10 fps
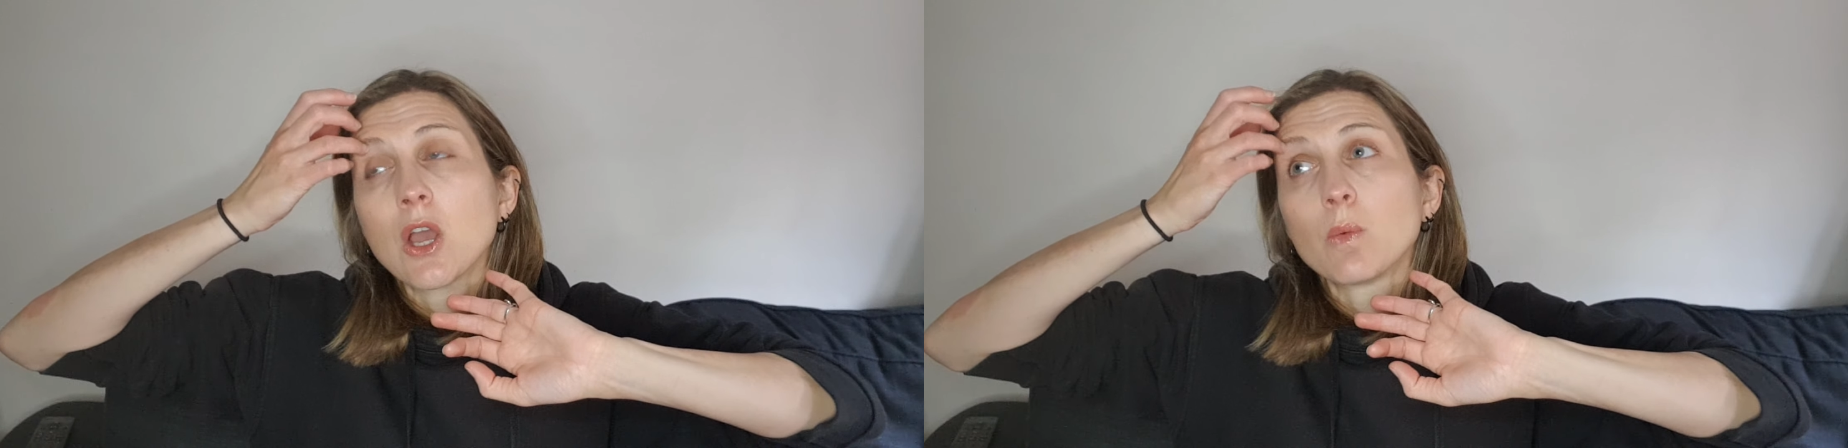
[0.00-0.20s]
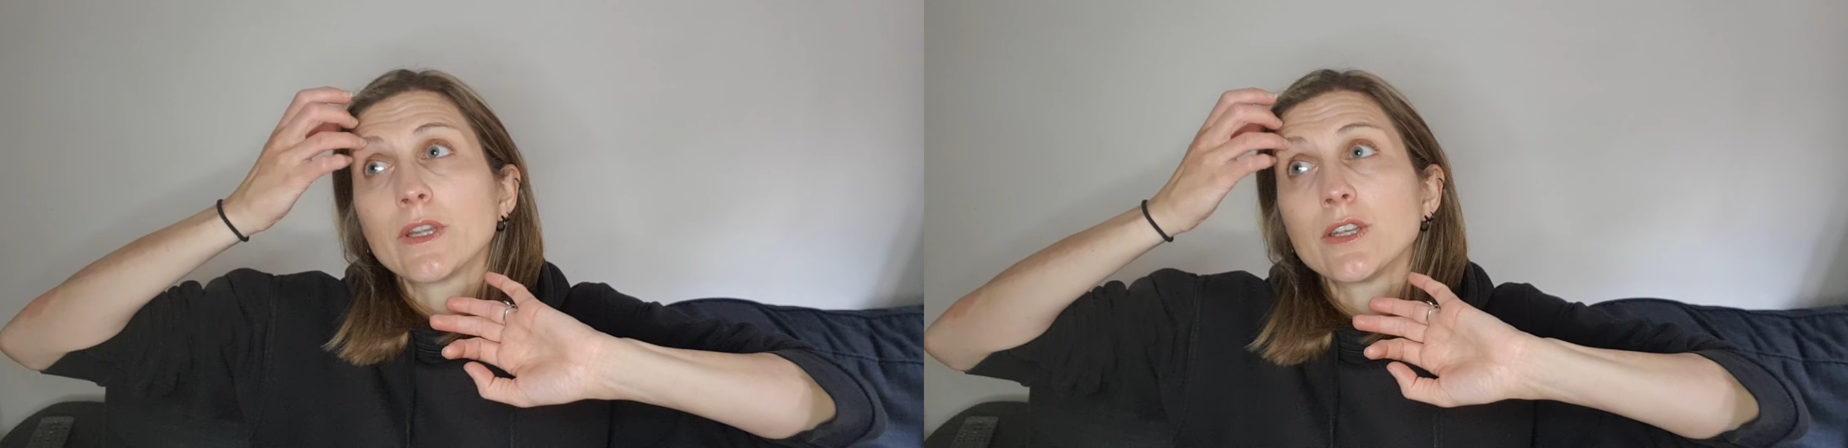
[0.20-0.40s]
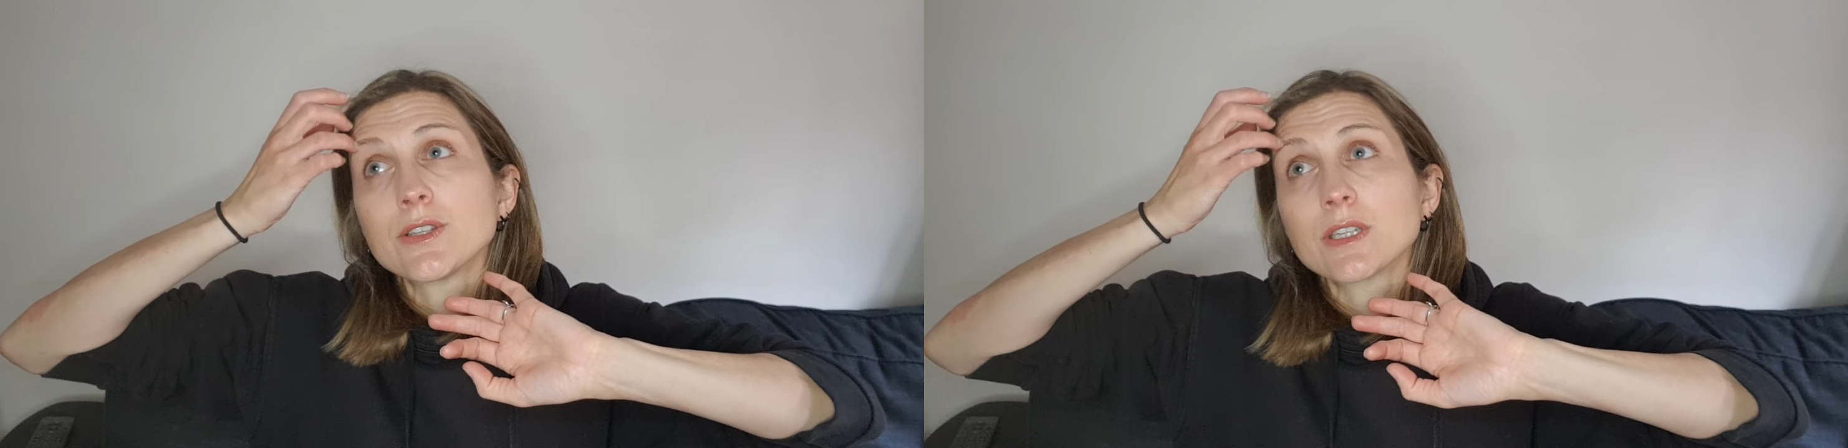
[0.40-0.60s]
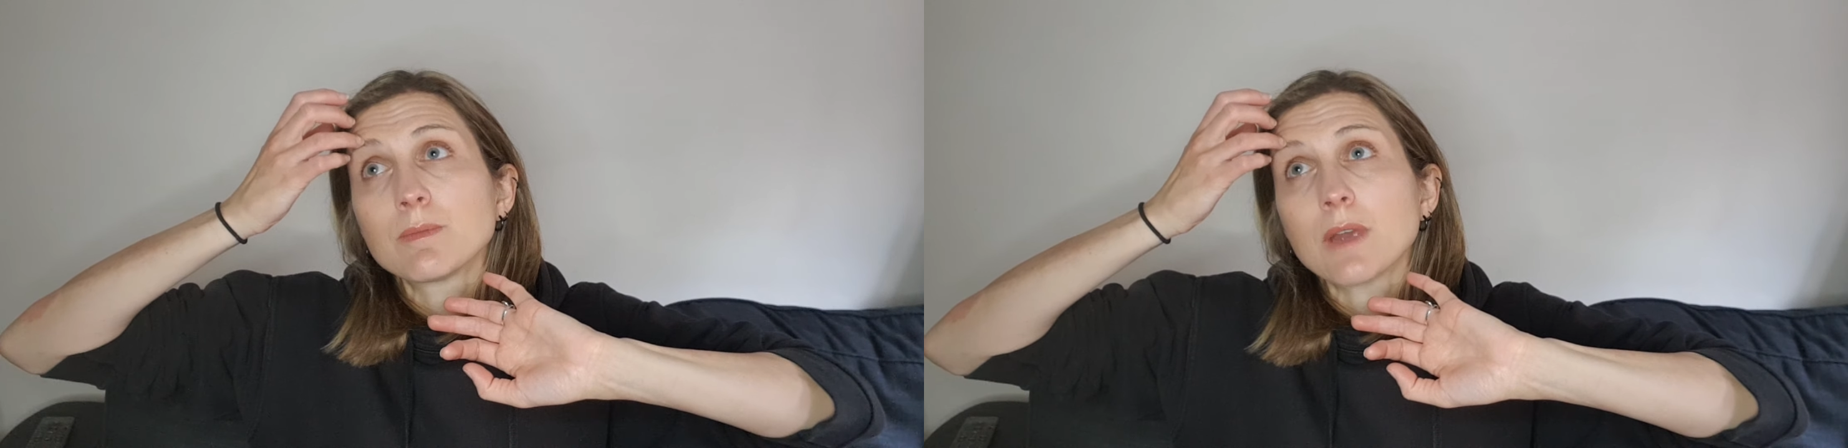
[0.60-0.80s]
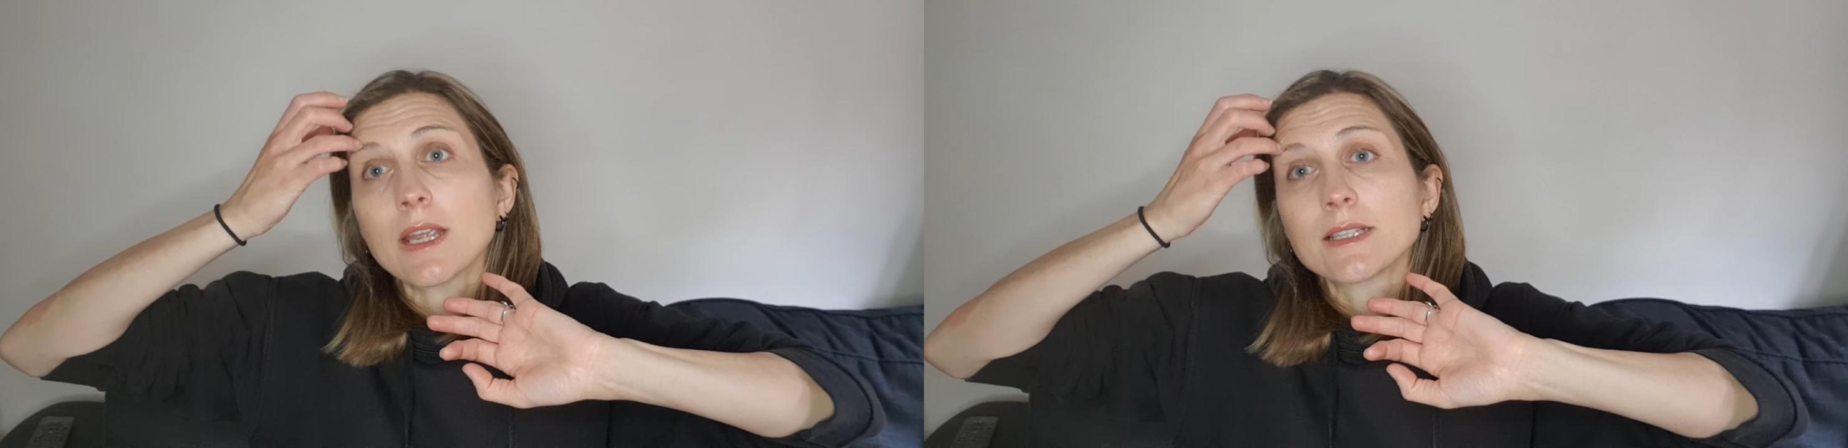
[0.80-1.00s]
we used to
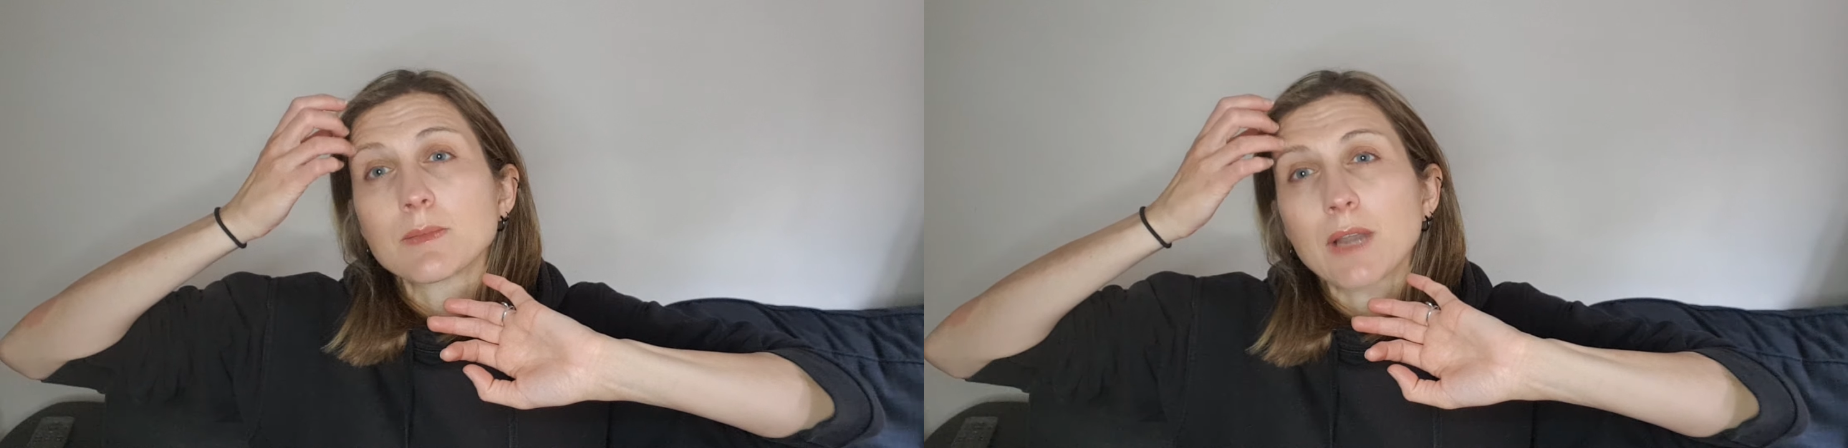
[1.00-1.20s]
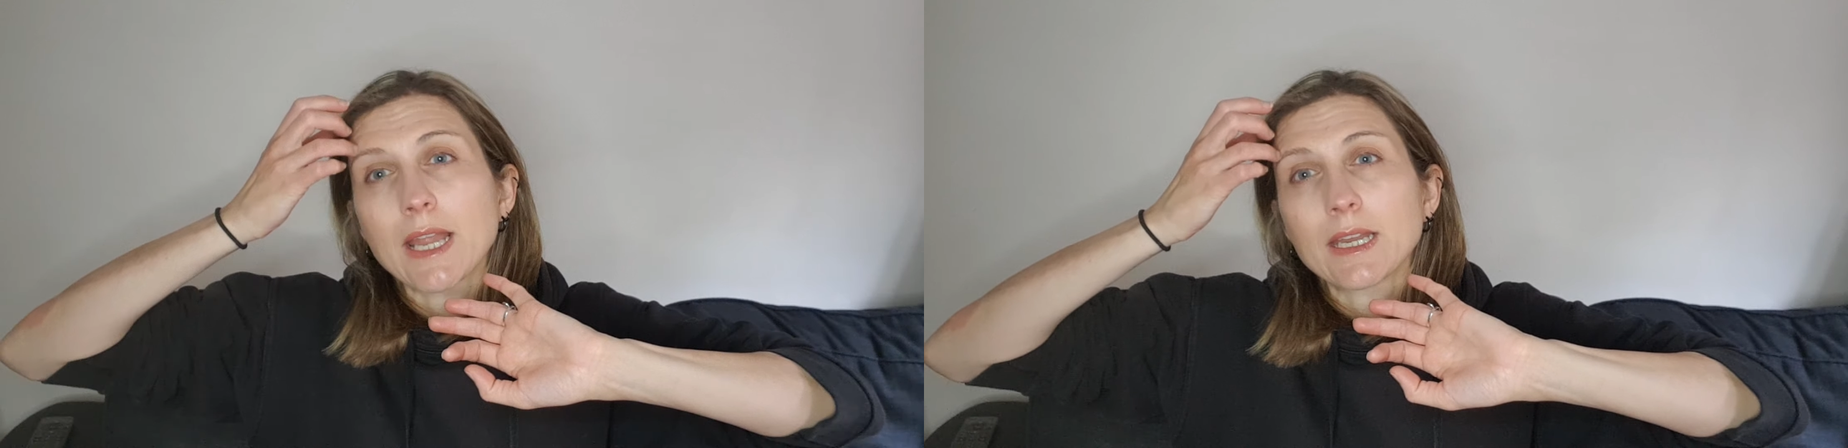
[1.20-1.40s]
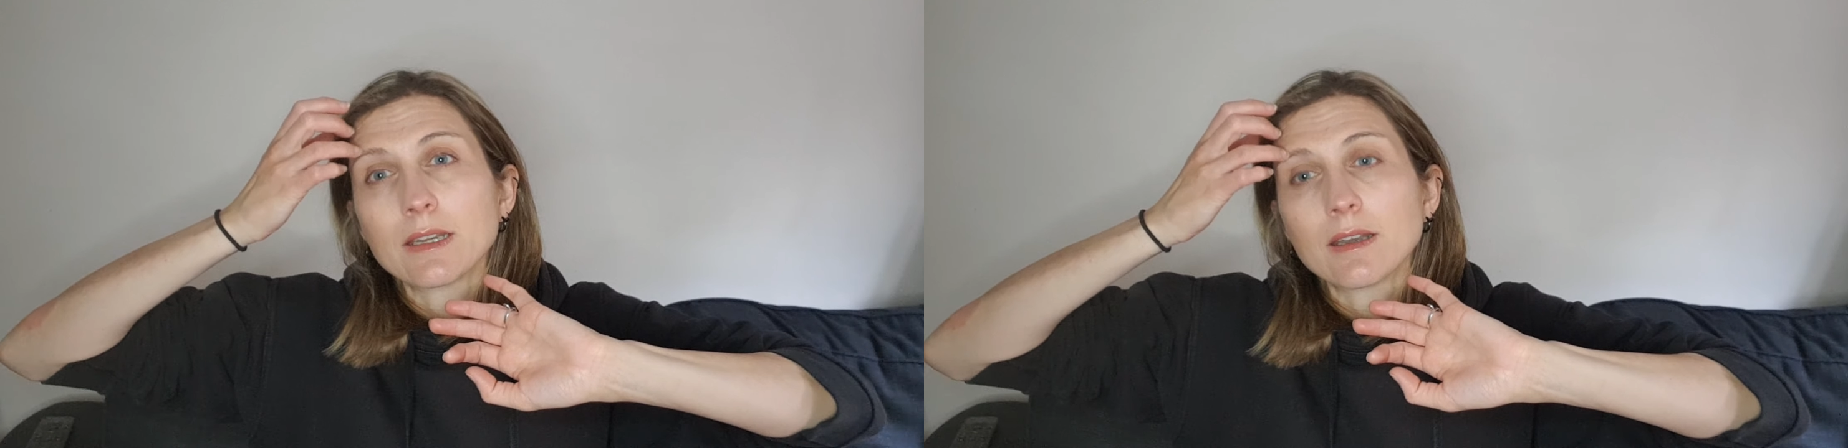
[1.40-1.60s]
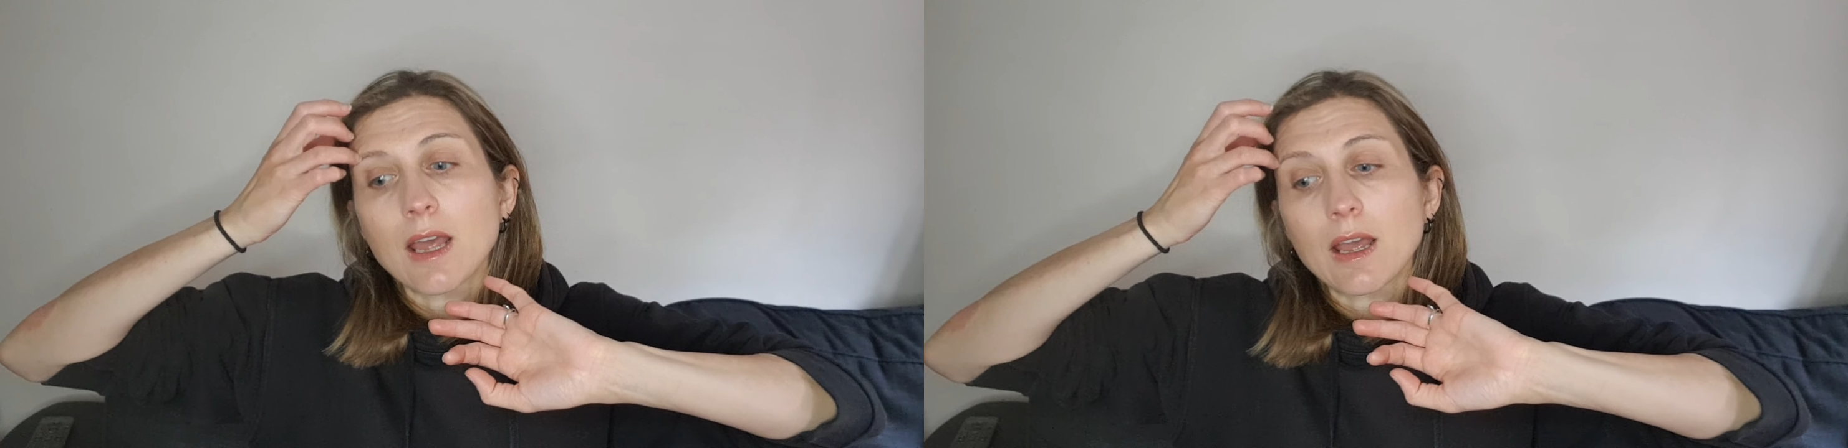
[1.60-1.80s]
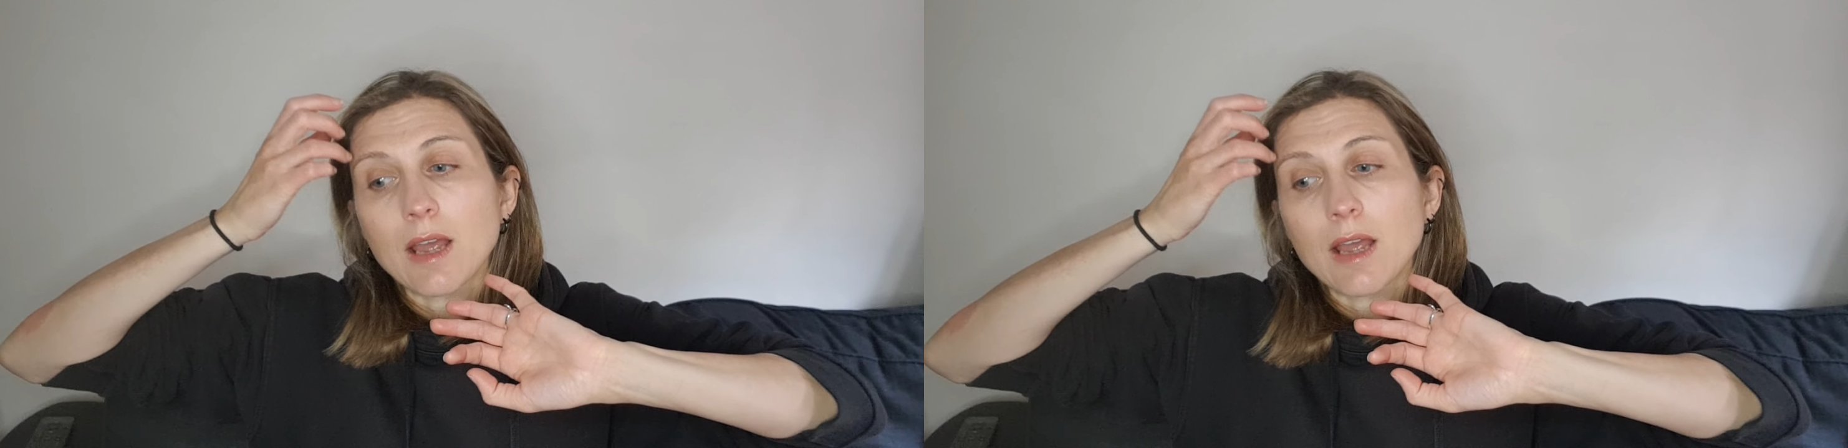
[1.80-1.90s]
explain